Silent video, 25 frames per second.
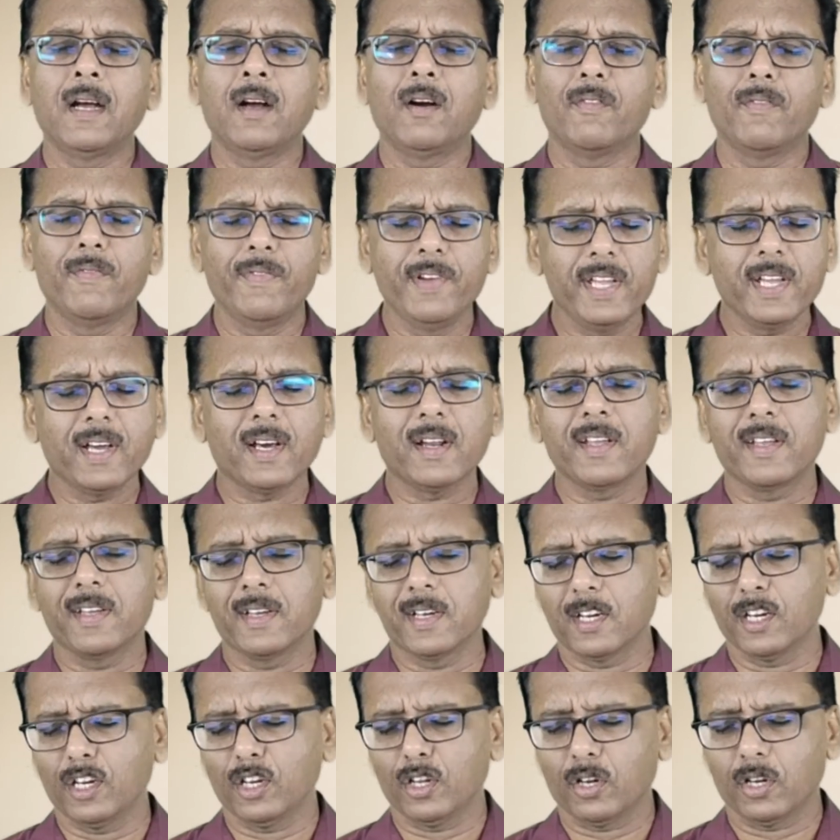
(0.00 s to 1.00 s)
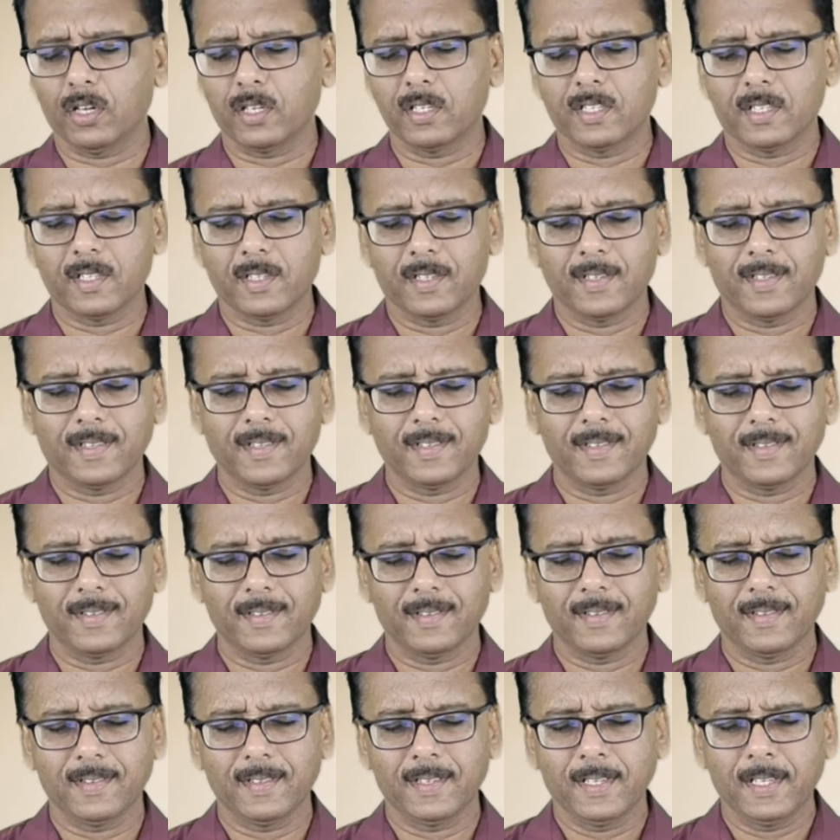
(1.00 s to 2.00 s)
we are here, Lord,
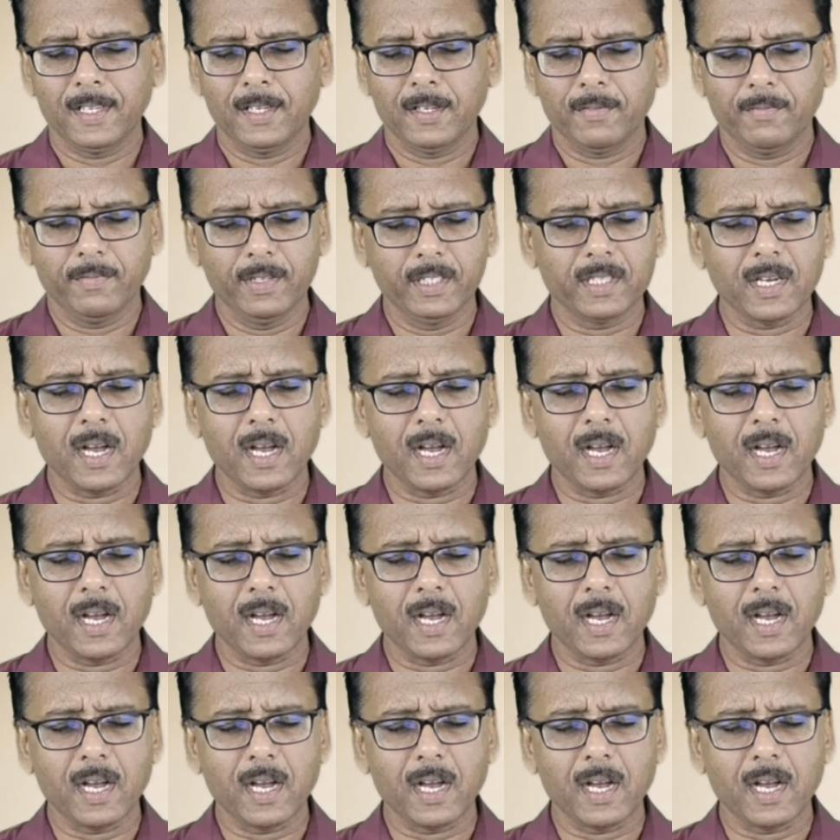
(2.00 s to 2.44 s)
with